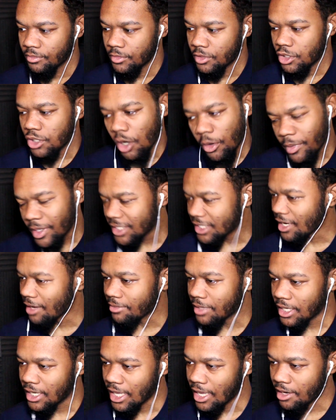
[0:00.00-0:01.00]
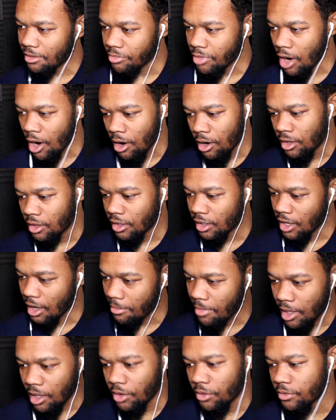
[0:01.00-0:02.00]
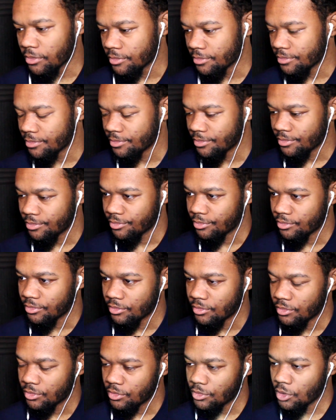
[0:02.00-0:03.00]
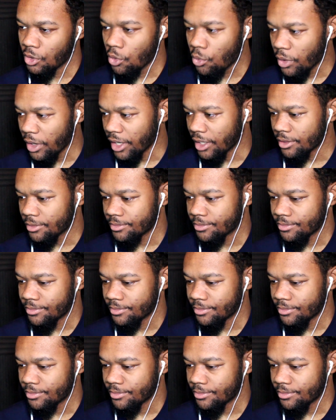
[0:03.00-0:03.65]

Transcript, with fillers: Show me something then, bro. Come on. Do it.